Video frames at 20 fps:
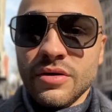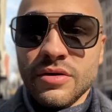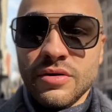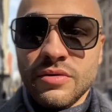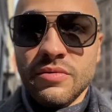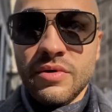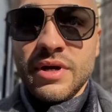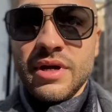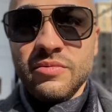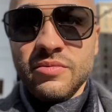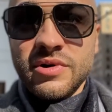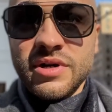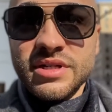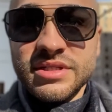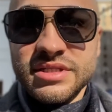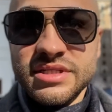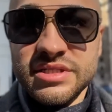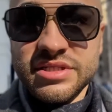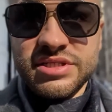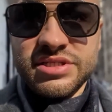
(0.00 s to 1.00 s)
what I
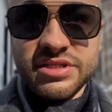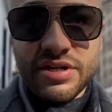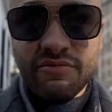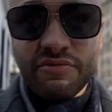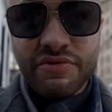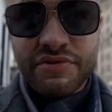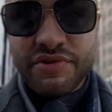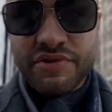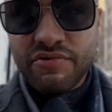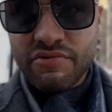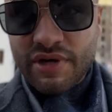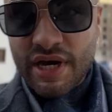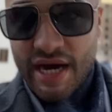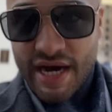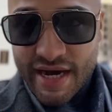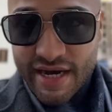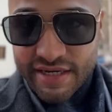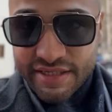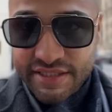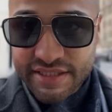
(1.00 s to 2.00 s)
wanted to share with you
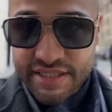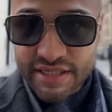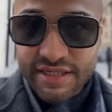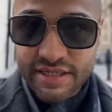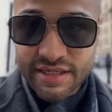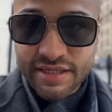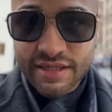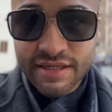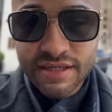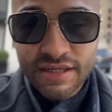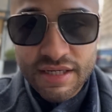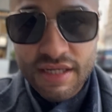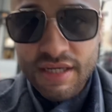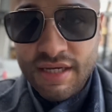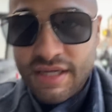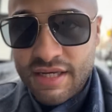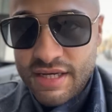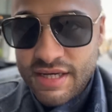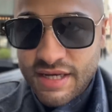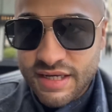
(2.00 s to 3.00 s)
guys
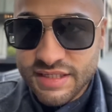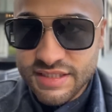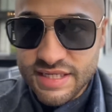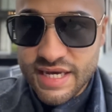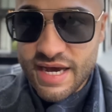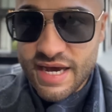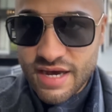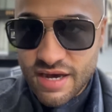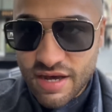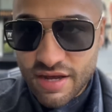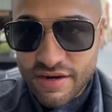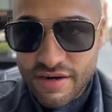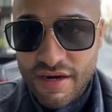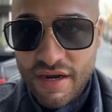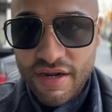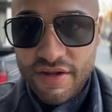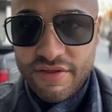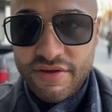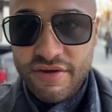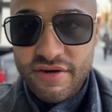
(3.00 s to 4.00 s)
is that
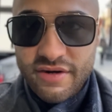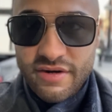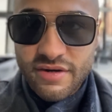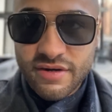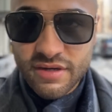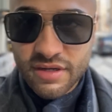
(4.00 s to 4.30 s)
another